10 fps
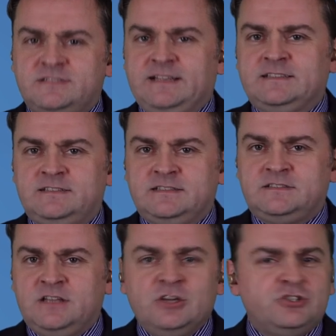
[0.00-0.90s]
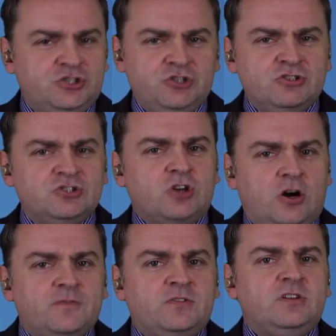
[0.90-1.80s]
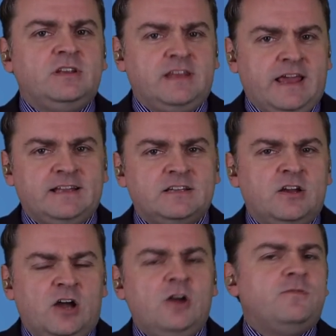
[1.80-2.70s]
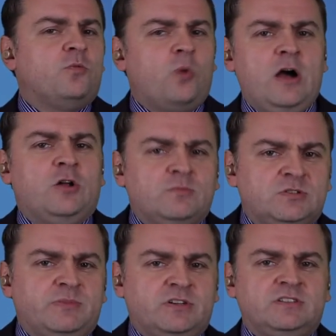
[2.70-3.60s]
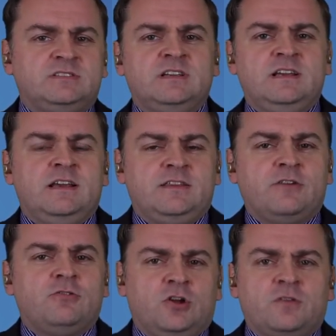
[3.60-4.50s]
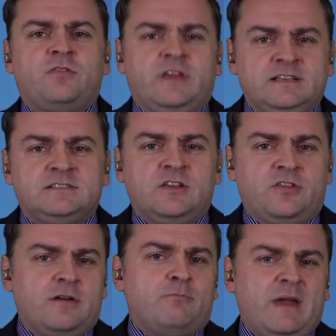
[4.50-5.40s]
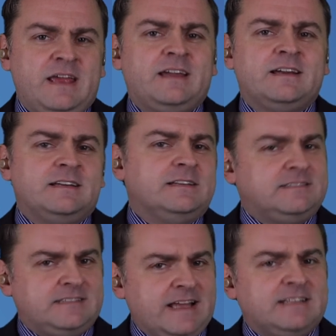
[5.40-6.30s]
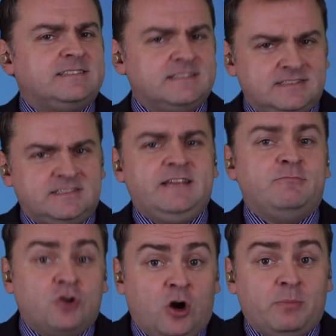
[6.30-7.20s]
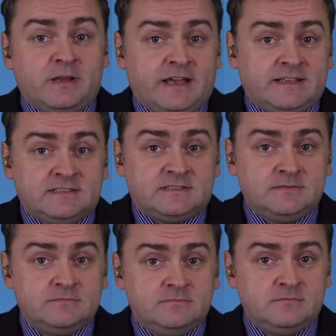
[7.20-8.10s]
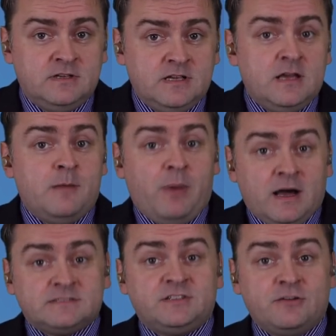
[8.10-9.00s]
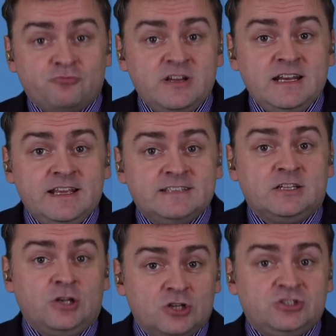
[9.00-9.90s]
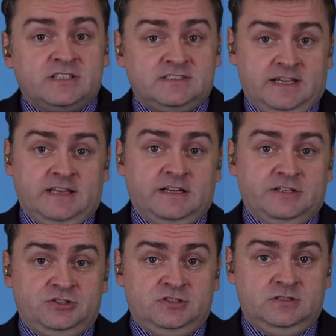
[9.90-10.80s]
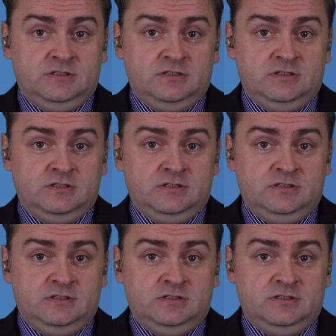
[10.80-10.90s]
tenses, students often get overwhelmed because there are a lot of things that make tense seem complicated. But there really is a logic to English.